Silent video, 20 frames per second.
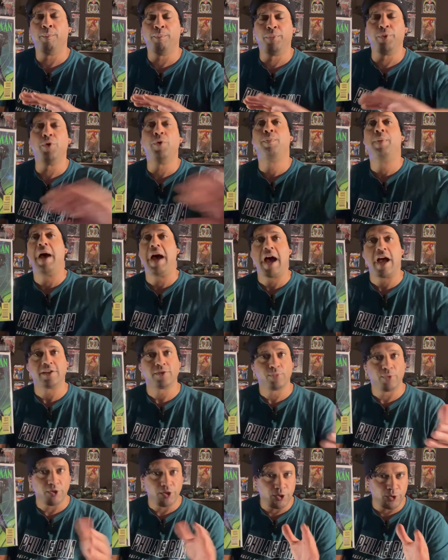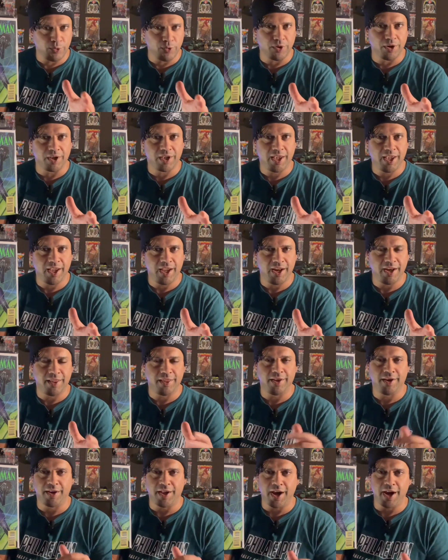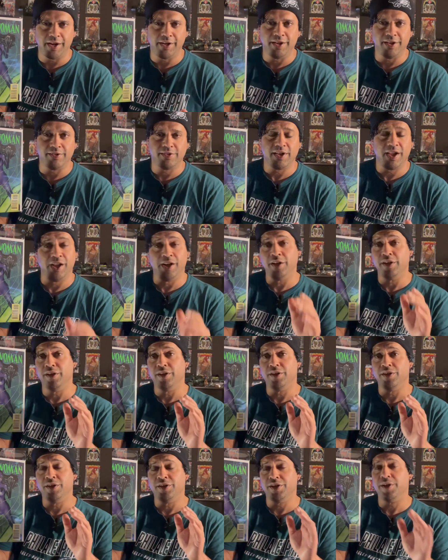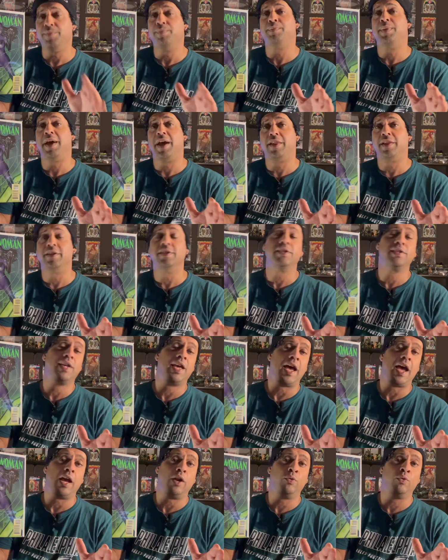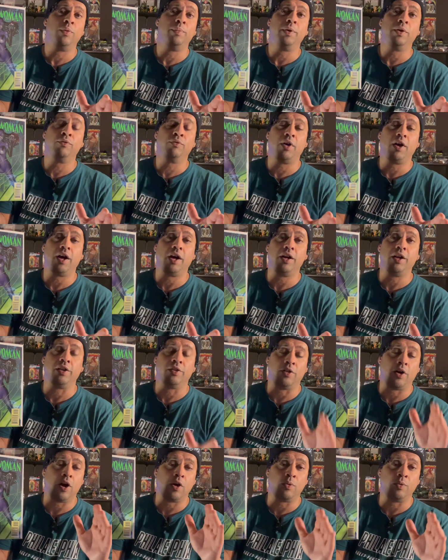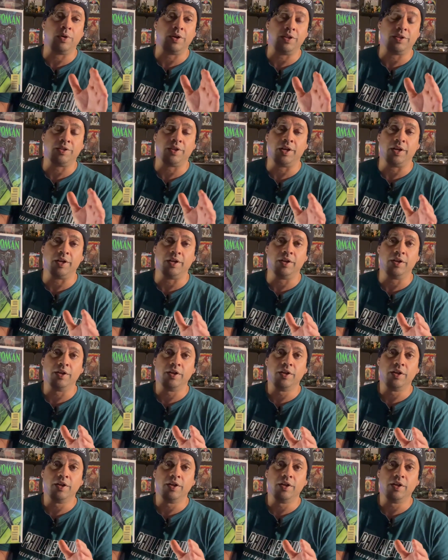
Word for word: blew past when you were a kid in the nineties. And Jim Balent's Catwoman run, along with uh,